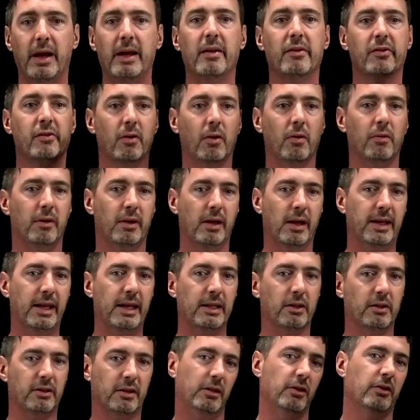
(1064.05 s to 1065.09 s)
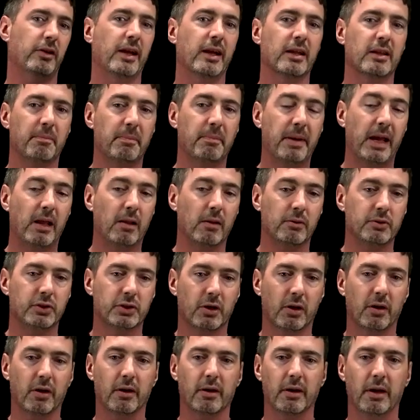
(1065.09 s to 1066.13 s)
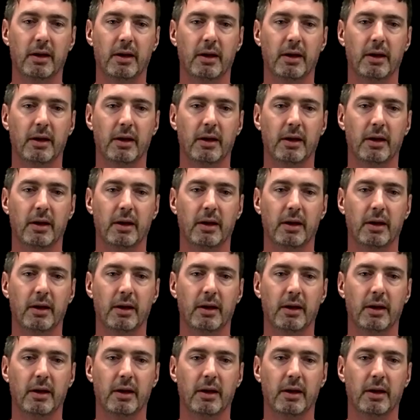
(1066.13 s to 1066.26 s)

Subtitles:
And so again, looking at the payload chart,